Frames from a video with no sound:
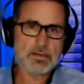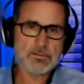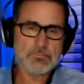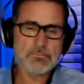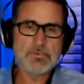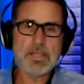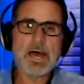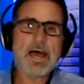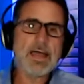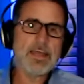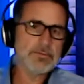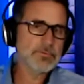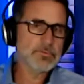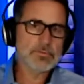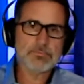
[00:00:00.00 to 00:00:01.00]

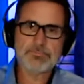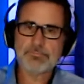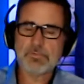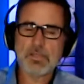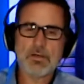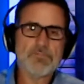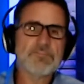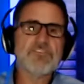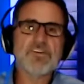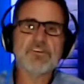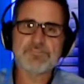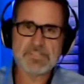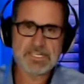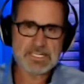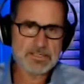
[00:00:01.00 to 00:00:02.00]
9 to
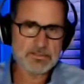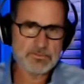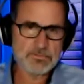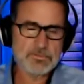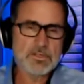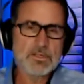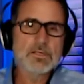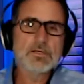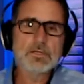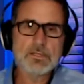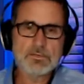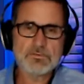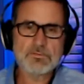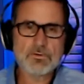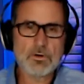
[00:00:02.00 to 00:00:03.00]
15 is
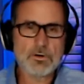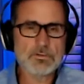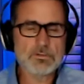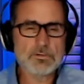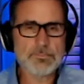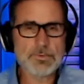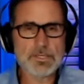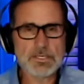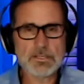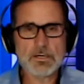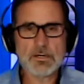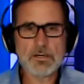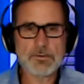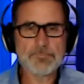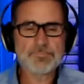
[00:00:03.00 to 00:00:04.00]
starting to be
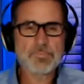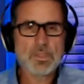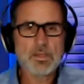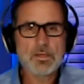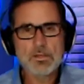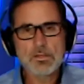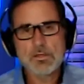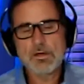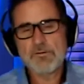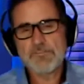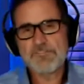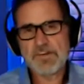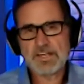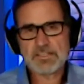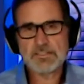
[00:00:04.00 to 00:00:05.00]

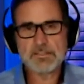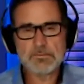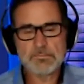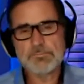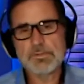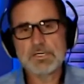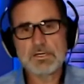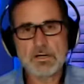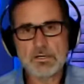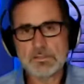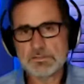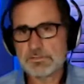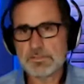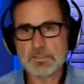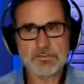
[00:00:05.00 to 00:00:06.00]
affected
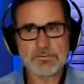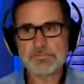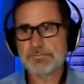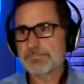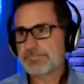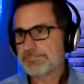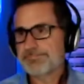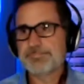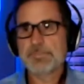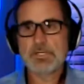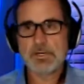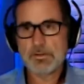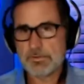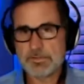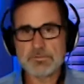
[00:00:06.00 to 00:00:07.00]
because of
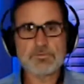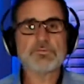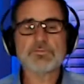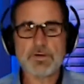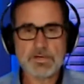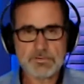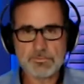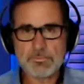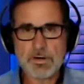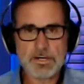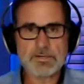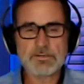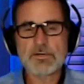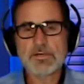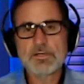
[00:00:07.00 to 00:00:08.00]
interest rates,
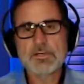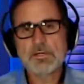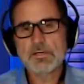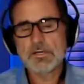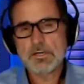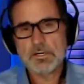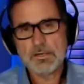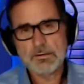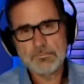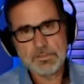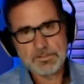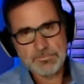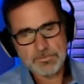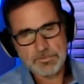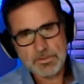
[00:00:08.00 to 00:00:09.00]
right?
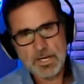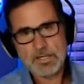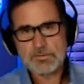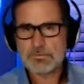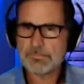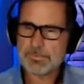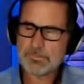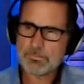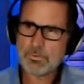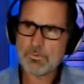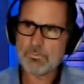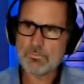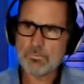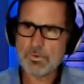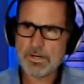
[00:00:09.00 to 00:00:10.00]
Believe it or not, you should think,
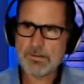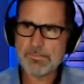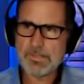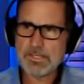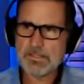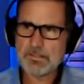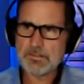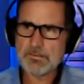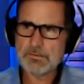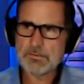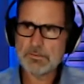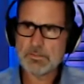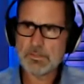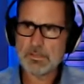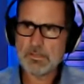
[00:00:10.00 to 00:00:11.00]
well, wait a minute.
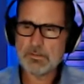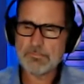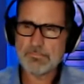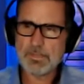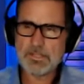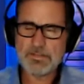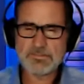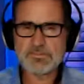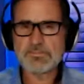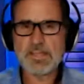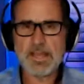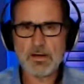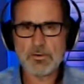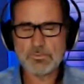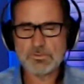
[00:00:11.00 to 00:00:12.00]
And this is
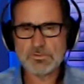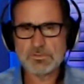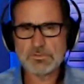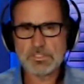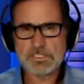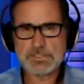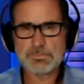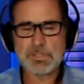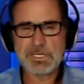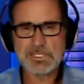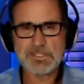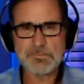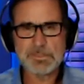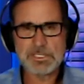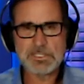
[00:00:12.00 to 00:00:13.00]
how it was
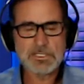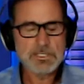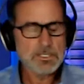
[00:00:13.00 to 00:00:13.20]
explained to me.